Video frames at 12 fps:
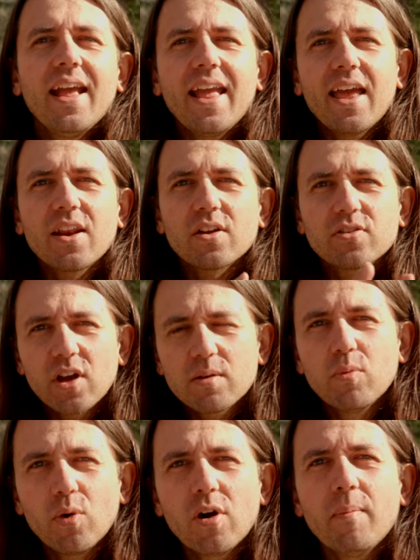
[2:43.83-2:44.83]
And I'll talk
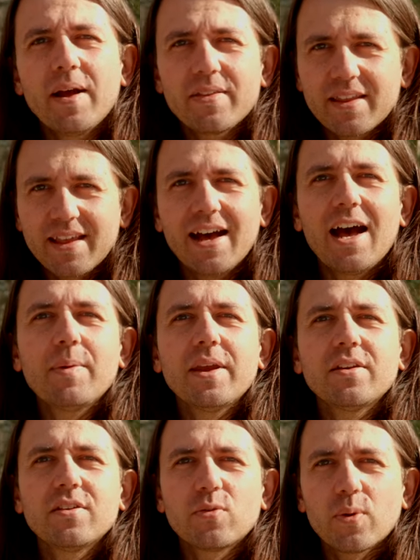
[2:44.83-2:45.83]
more about the
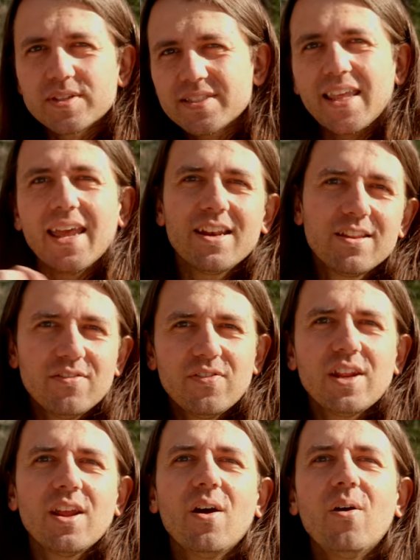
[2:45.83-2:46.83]
comet towards the end of the
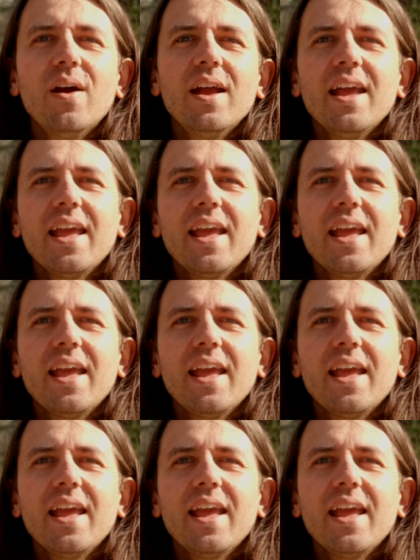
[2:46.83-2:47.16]
video